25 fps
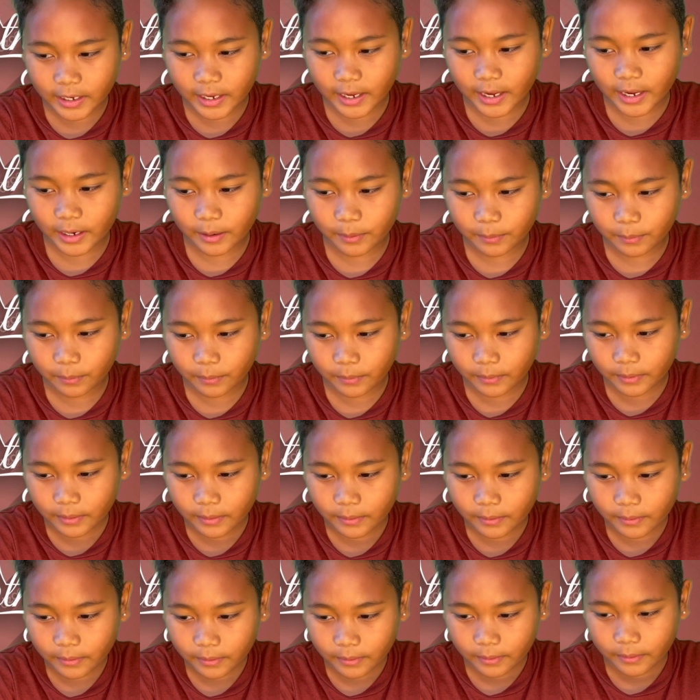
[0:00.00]
and
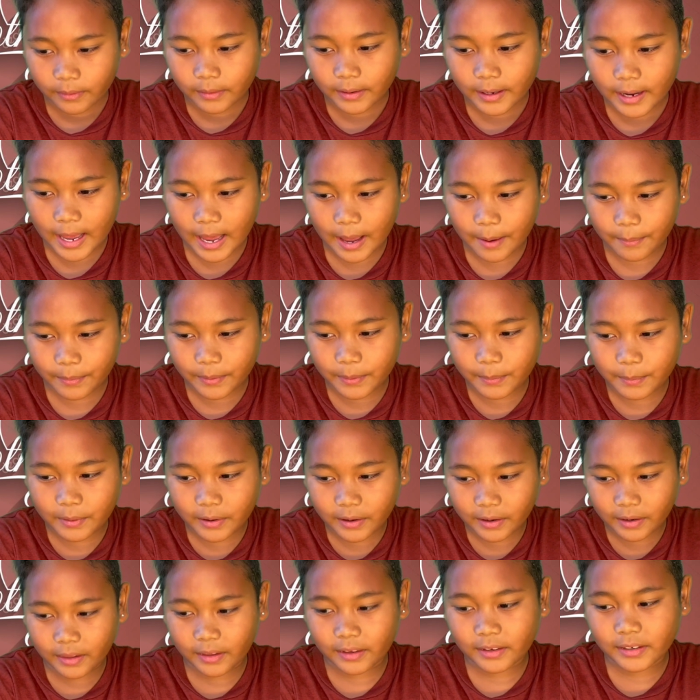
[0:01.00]
happy
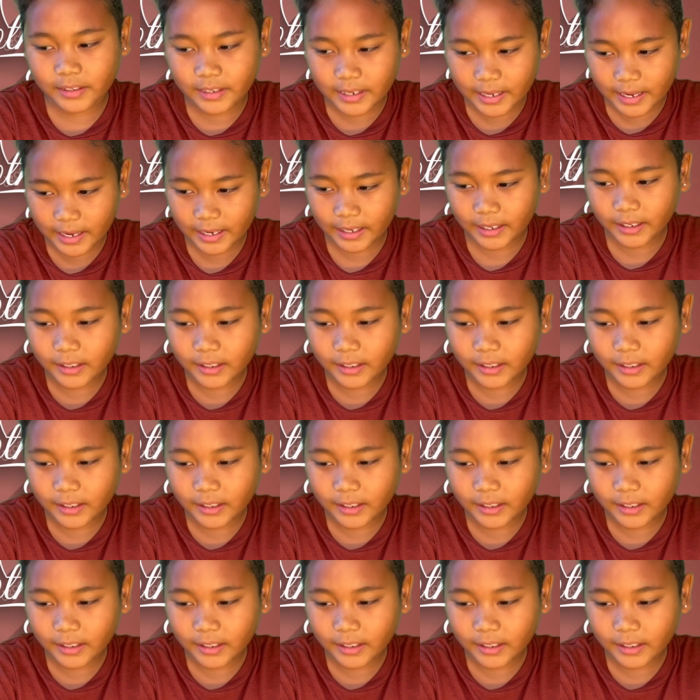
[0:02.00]
Mother's Day.